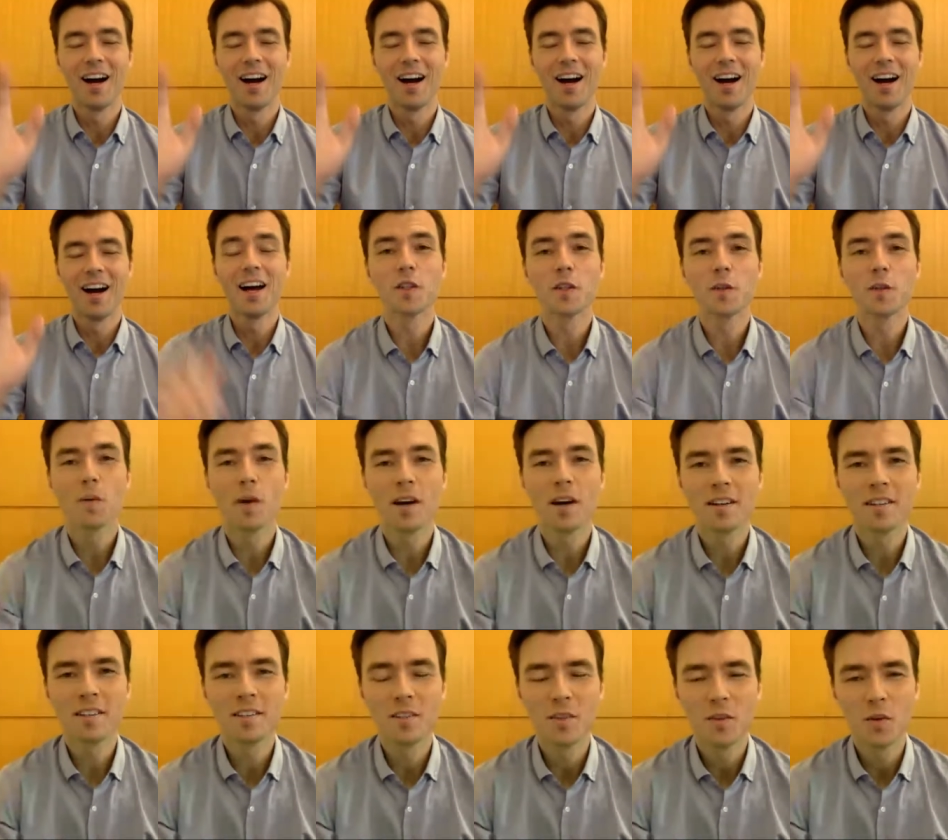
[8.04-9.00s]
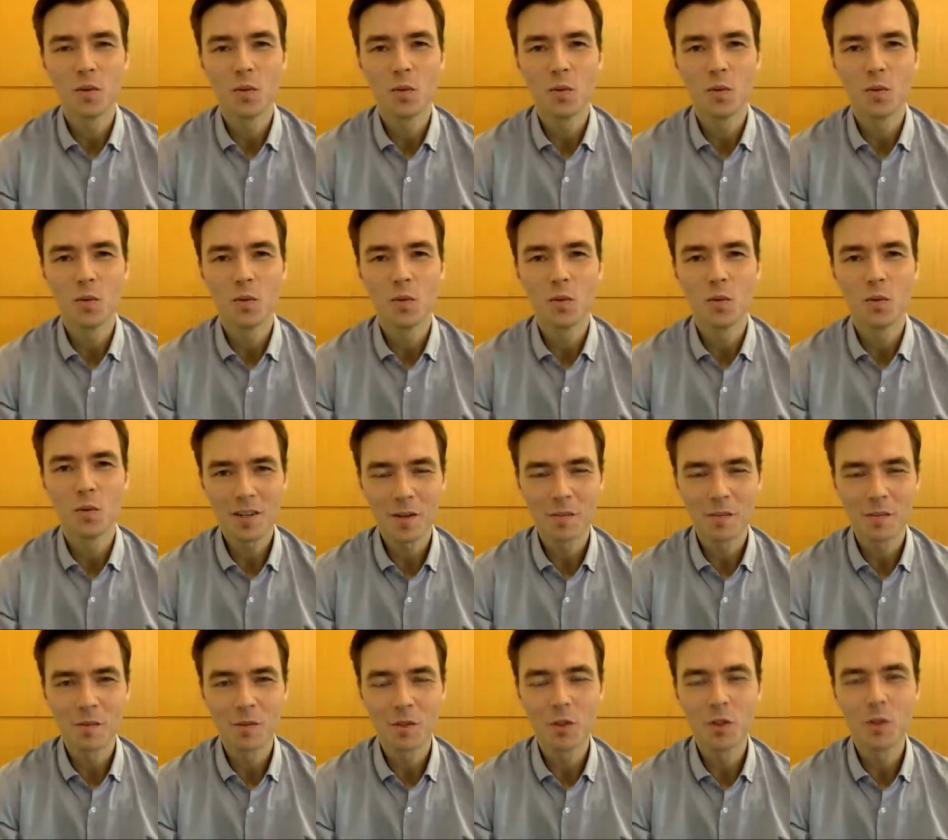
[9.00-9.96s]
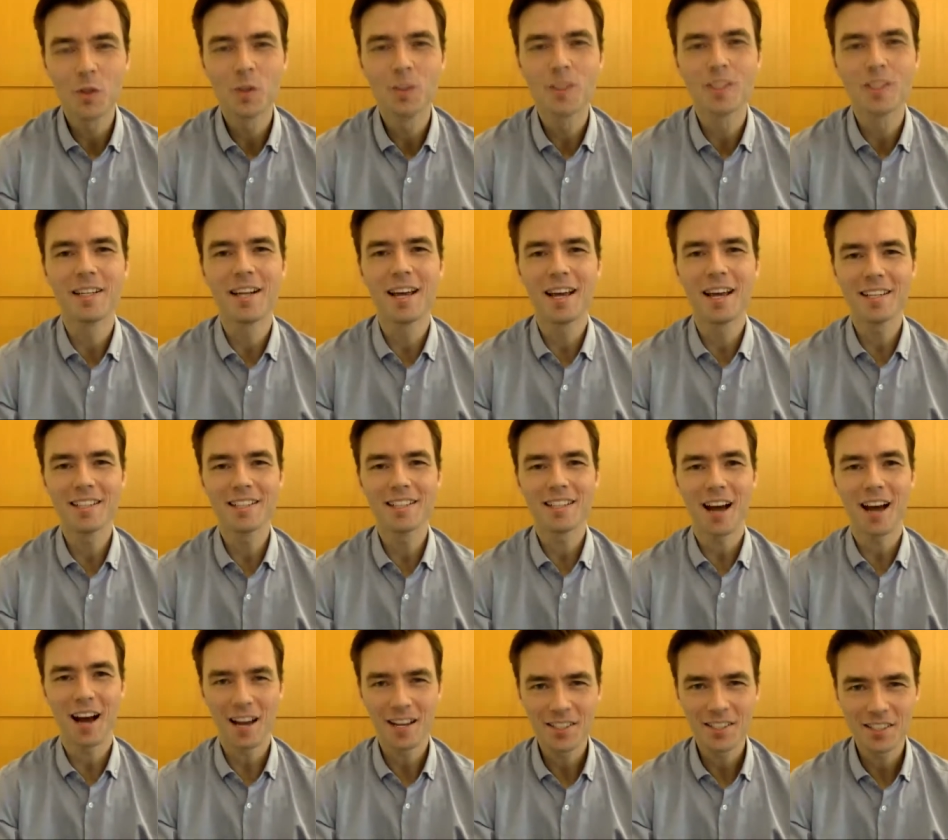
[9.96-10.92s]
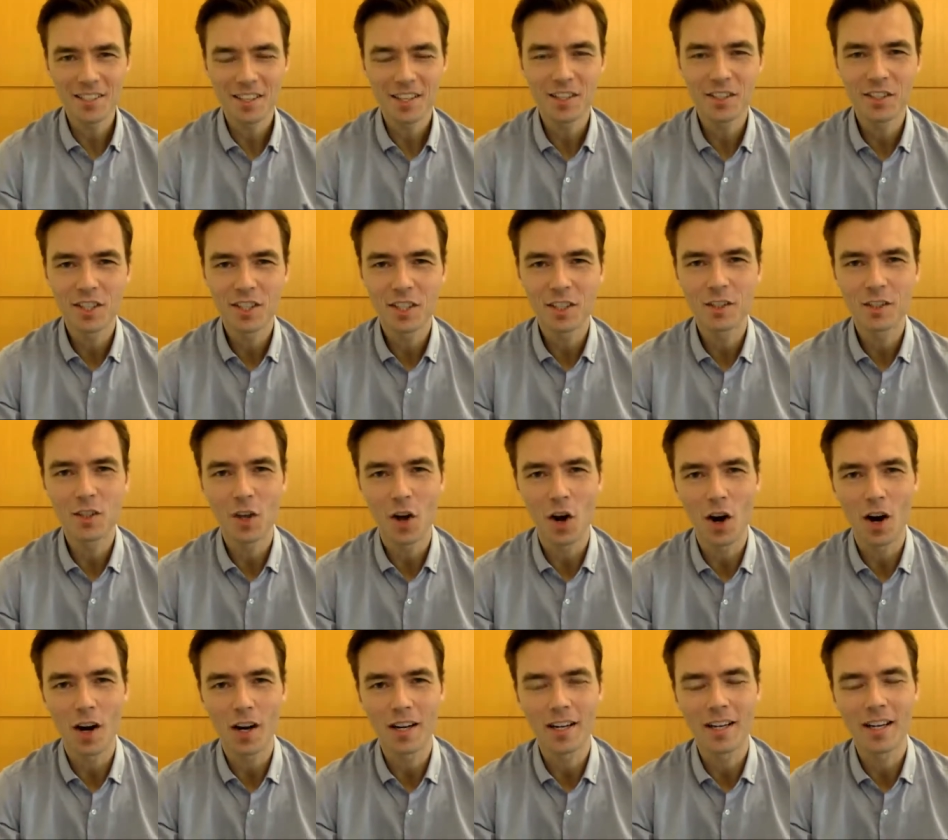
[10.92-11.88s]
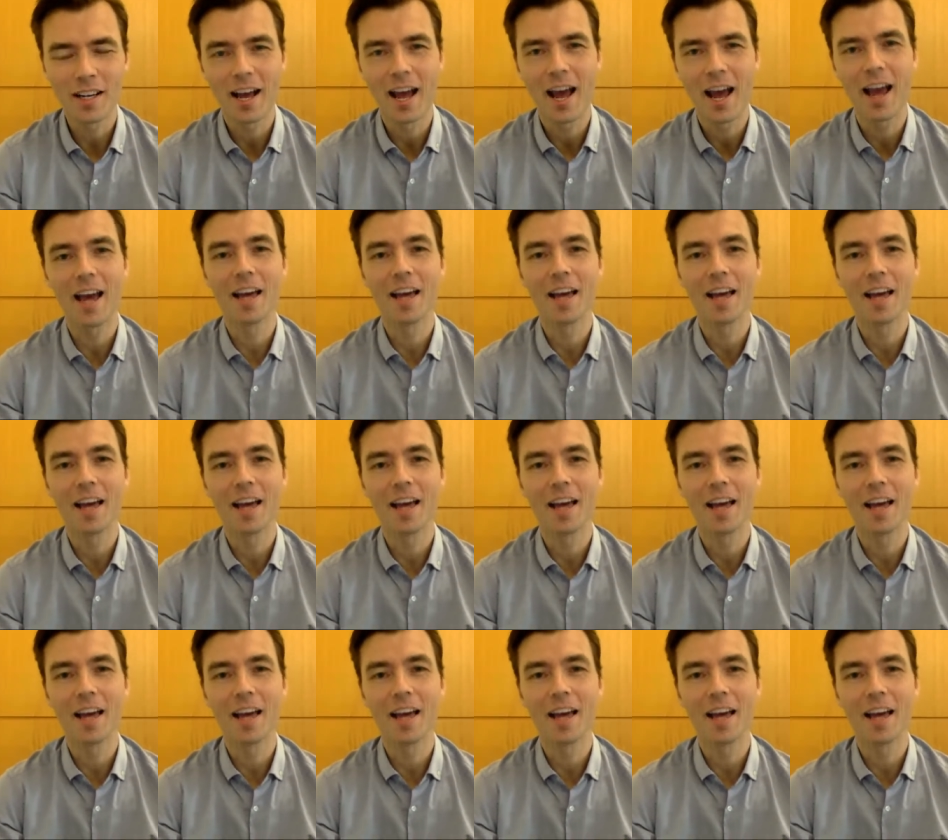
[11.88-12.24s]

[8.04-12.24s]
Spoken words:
Hello, everyone. Welcome to today's iStaging talk